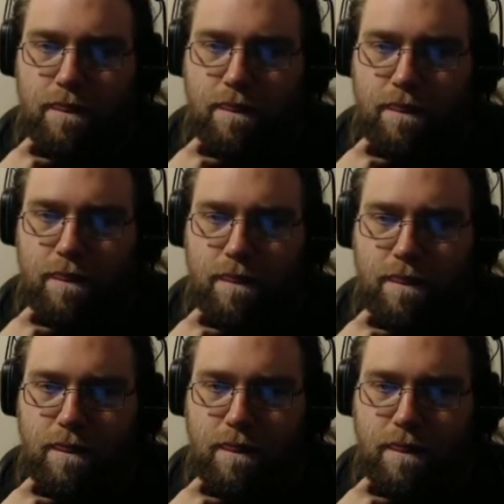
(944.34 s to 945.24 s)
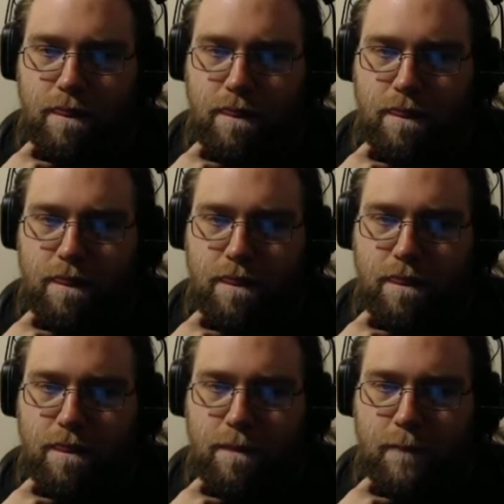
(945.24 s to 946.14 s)

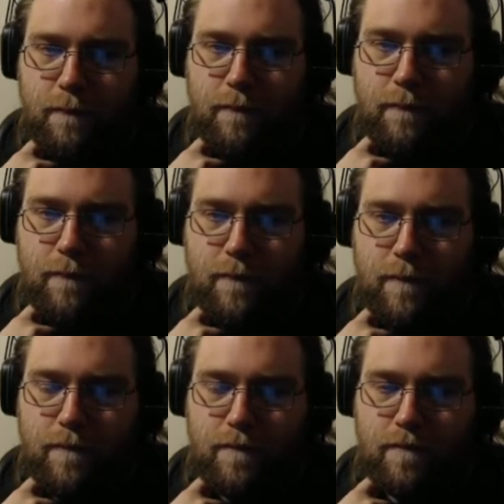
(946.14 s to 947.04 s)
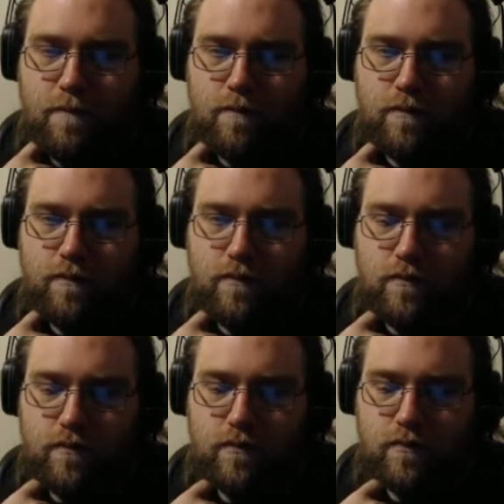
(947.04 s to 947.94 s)
The person shown says nothing.